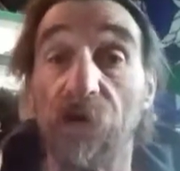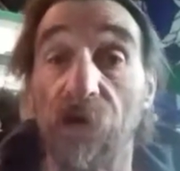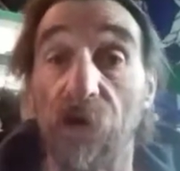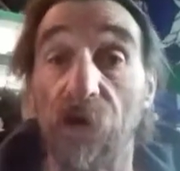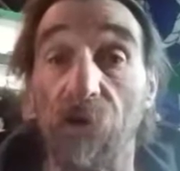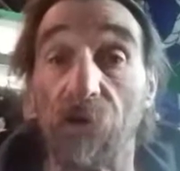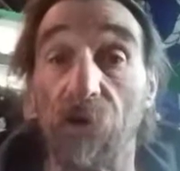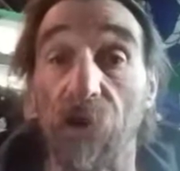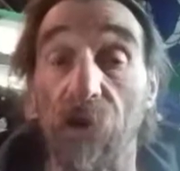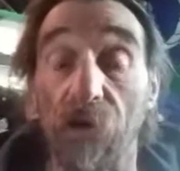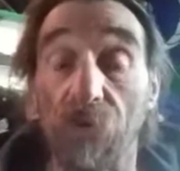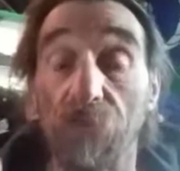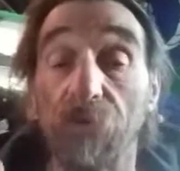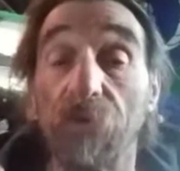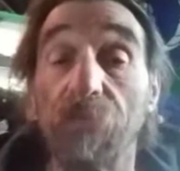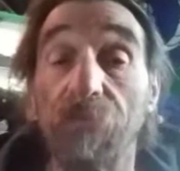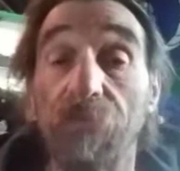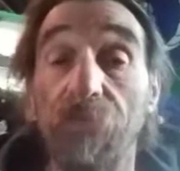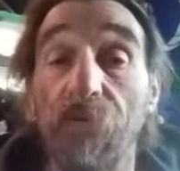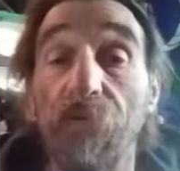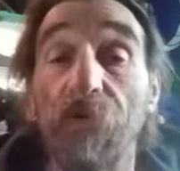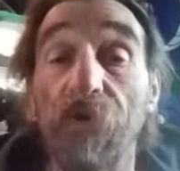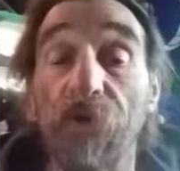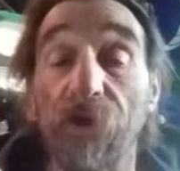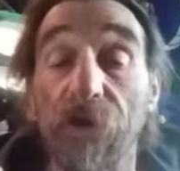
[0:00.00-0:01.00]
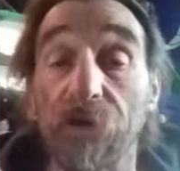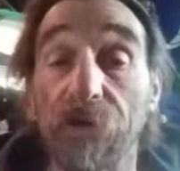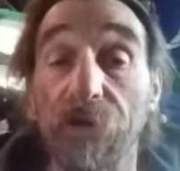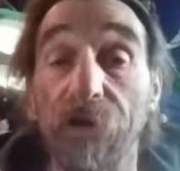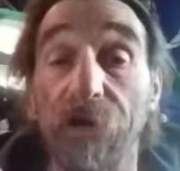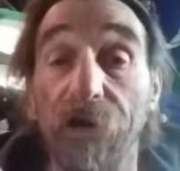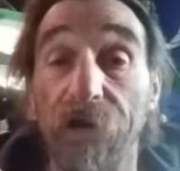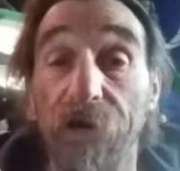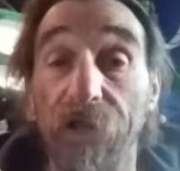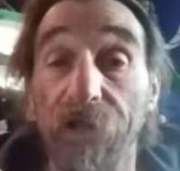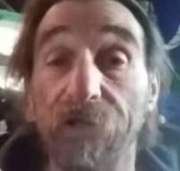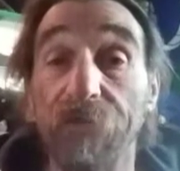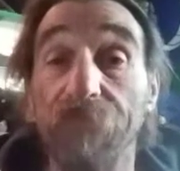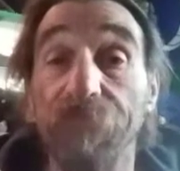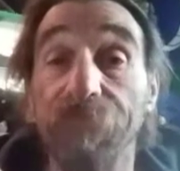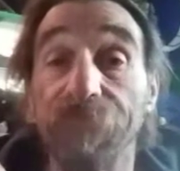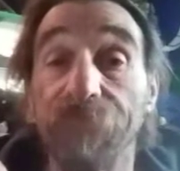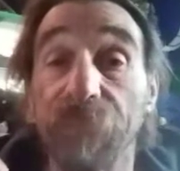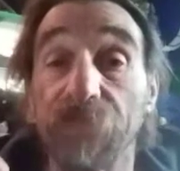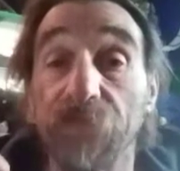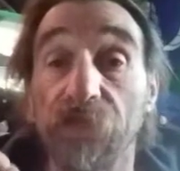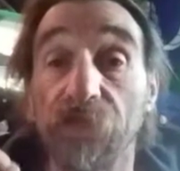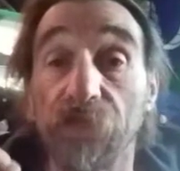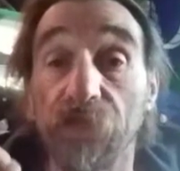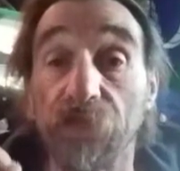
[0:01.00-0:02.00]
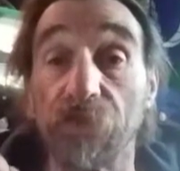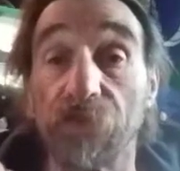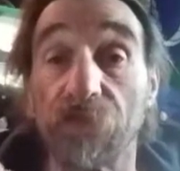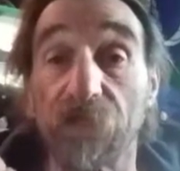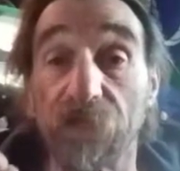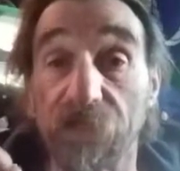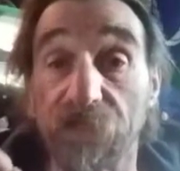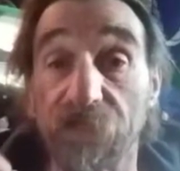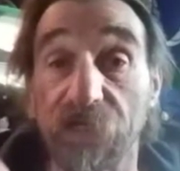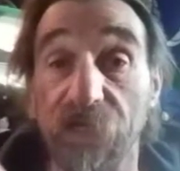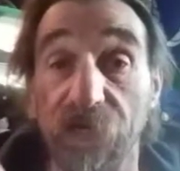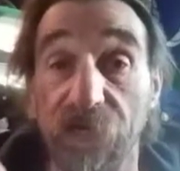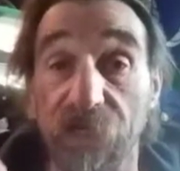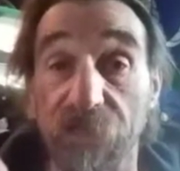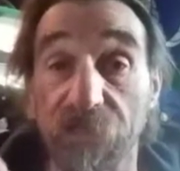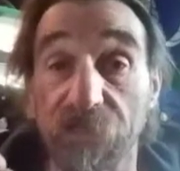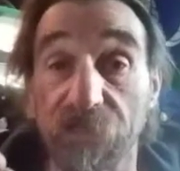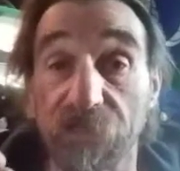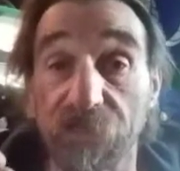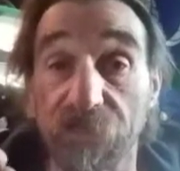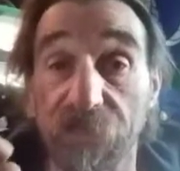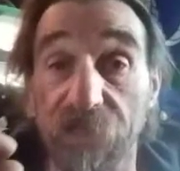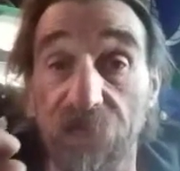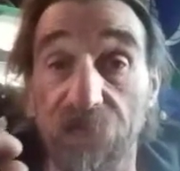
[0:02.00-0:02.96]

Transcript: a report on urine tests.